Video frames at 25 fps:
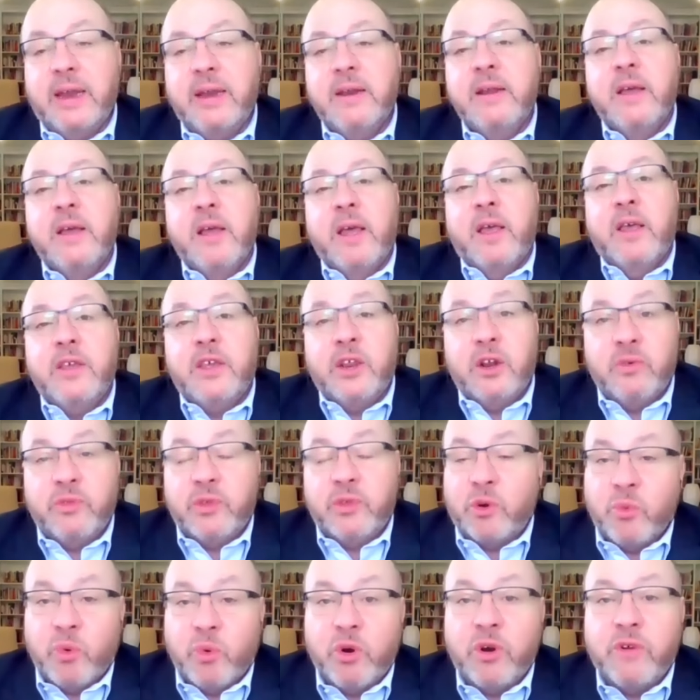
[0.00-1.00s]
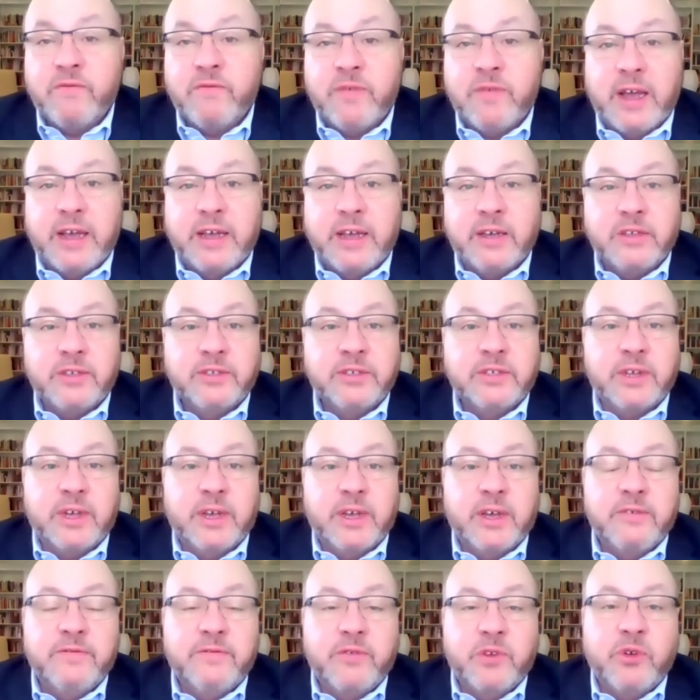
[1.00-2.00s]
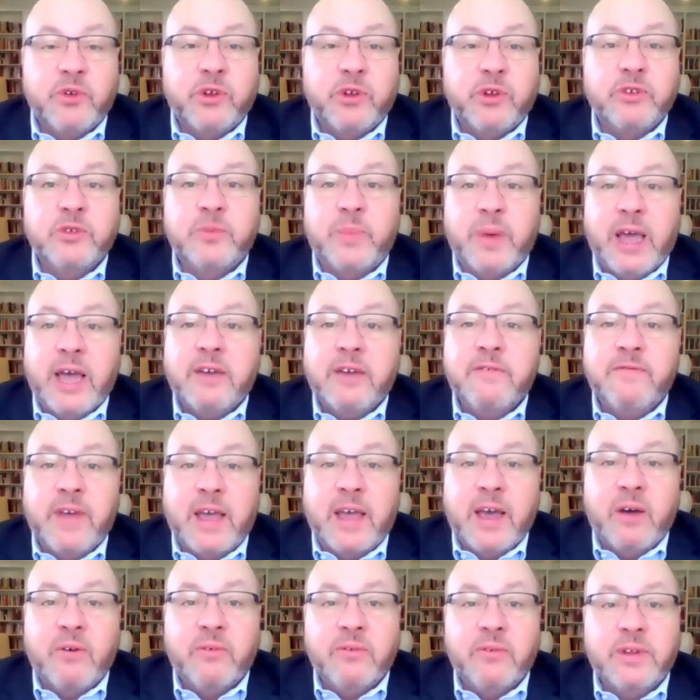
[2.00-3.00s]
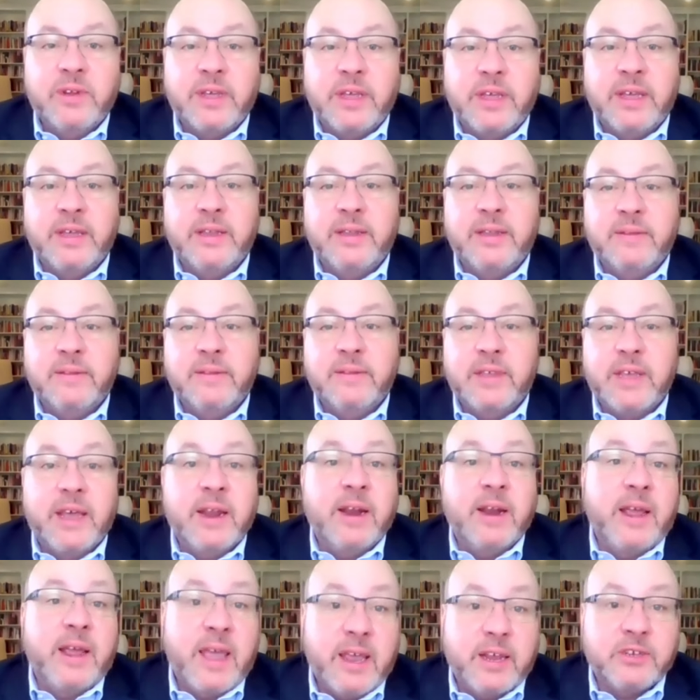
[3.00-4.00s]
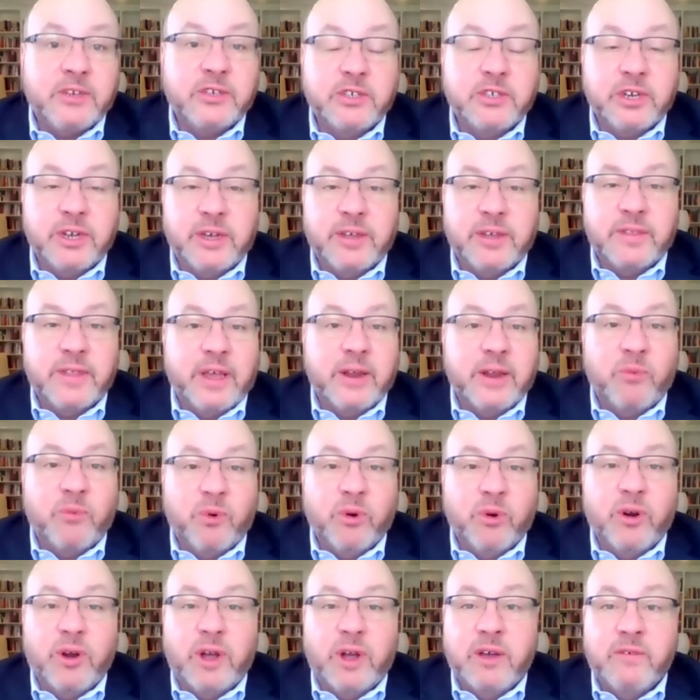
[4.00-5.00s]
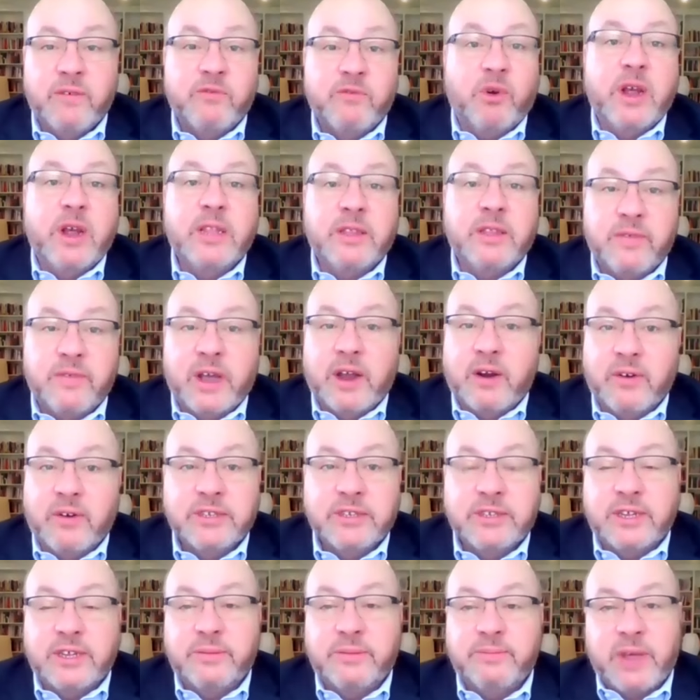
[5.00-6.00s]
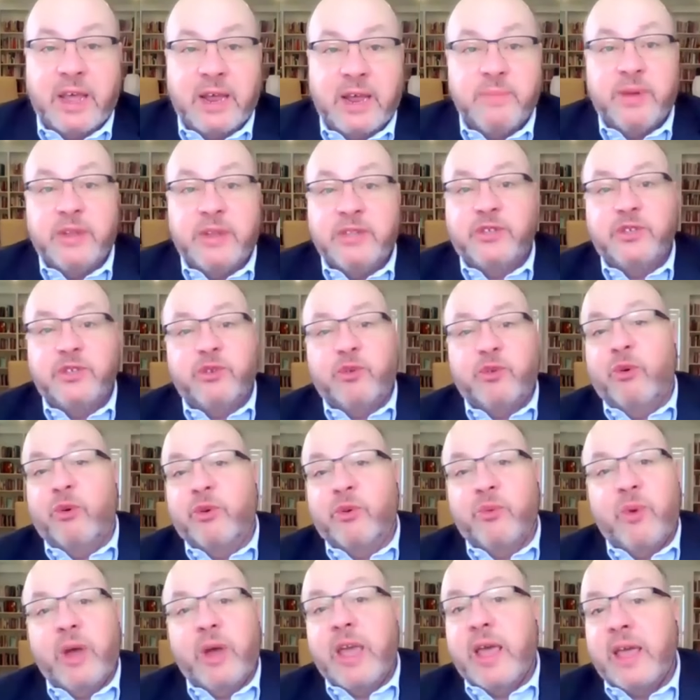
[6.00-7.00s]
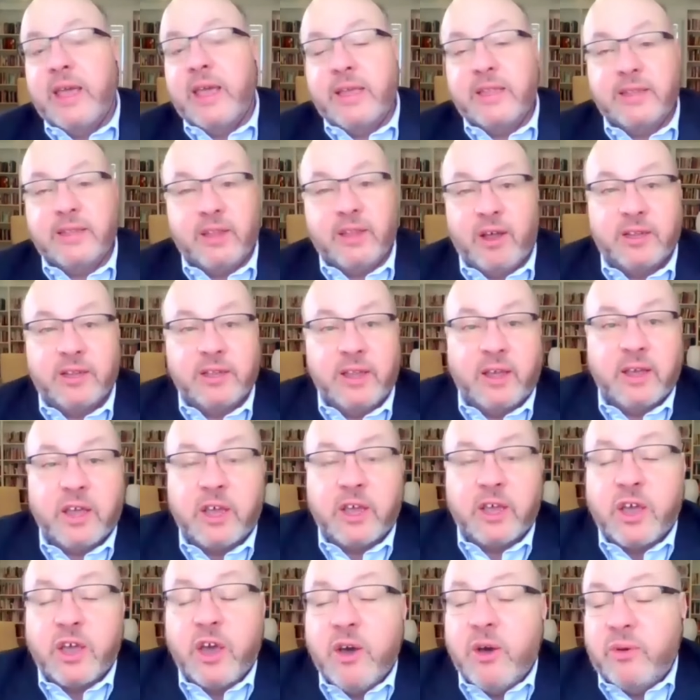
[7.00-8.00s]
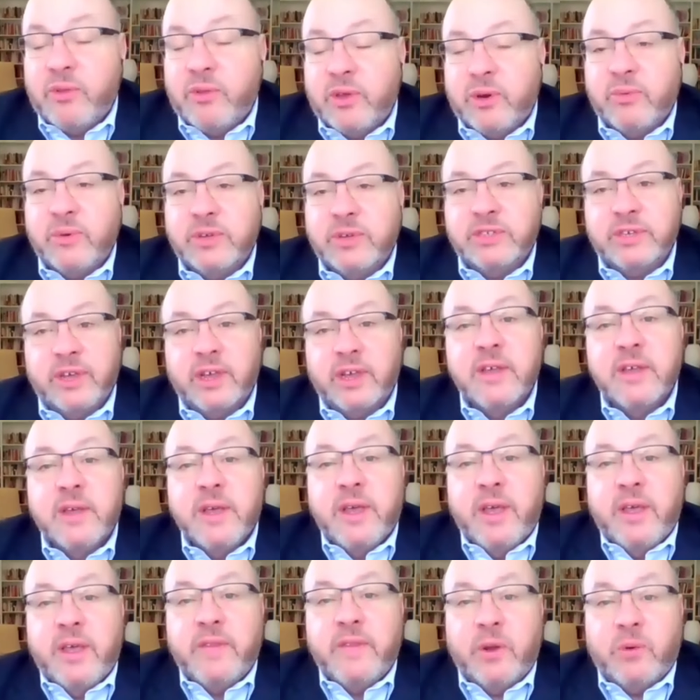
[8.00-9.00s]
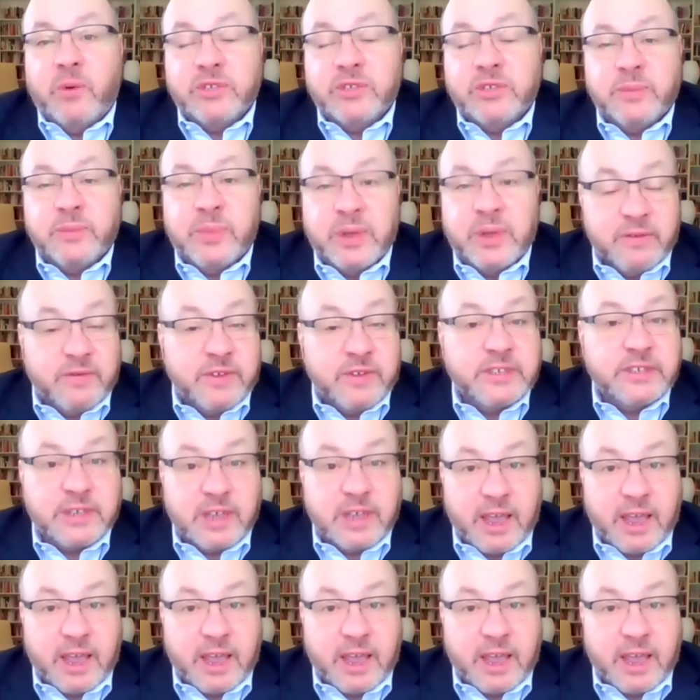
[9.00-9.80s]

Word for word: and you know, there were vials a few years back found in the NIH uh, that were of rhilovirus that had been stored away long, long ago. There was a there was a bit of a